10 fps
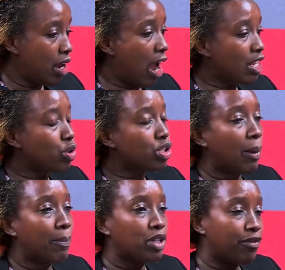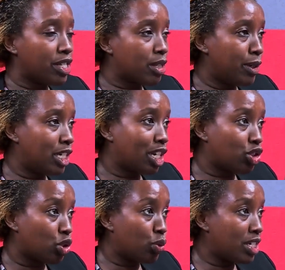I talked about the first
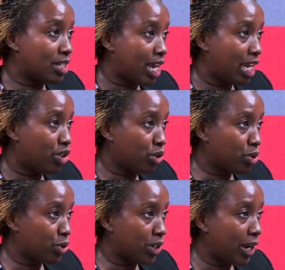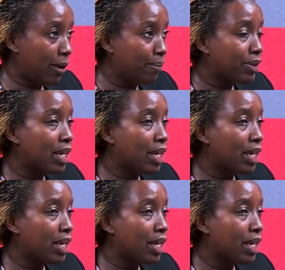medication, which is hydroxyurea.